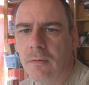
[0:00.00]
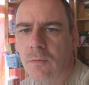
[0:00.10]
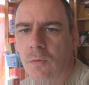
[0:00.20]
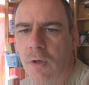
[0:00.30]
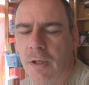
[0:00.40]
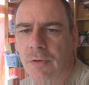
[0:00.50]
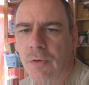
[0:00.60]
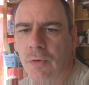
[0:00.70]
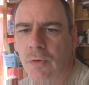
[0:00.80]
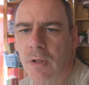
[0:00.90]
what I
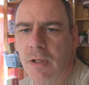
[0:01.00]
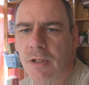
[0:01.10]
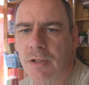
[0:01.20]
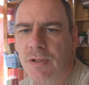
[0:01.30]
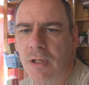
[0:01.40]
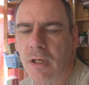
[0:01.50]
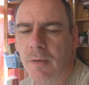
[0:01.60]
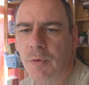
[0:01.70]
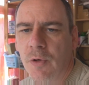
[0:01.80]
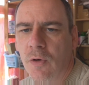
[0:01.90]
do is I
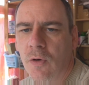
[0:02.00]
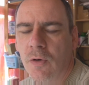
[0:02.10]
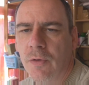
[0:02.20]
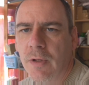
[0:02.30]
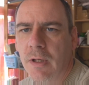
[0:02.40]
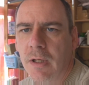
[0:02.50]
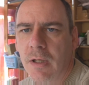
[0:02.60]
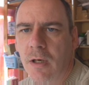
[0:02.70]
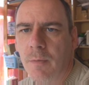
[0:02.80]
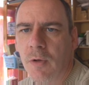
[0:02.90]
put on a
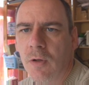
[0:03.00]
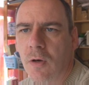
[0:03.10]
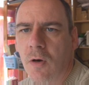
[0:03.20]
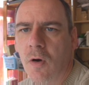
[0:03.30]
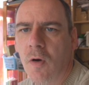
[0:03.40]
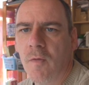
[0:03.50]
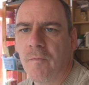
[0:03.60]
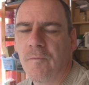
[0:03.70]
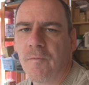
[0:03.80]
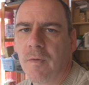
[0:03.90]
couple
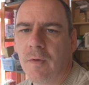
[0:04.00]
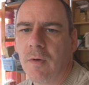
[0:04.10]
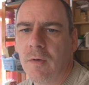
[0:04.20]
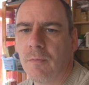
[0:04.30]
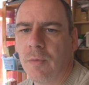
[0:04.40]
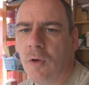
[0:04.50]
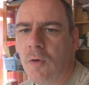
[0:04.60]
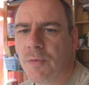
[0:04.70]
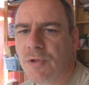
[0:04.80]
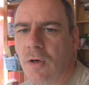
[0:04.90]
of
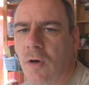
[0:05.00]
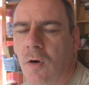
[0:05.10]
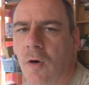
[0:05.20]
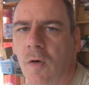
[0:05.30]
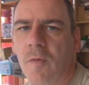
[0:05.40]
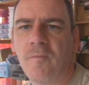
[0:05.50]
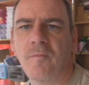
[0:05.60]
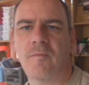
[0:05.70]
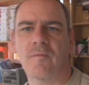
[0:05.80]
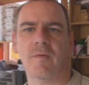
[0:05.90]
blobs of
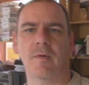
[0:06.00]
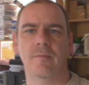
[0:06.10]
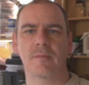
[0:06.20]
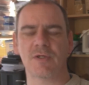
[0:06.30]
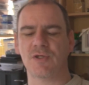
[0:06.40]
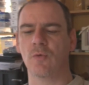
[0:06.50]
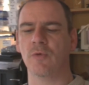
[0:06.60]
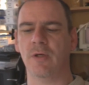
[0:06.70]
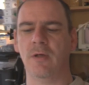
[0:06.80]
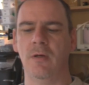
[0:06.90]

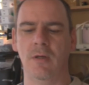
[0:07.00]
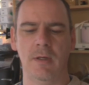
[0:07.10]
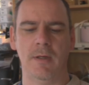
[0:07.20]
solder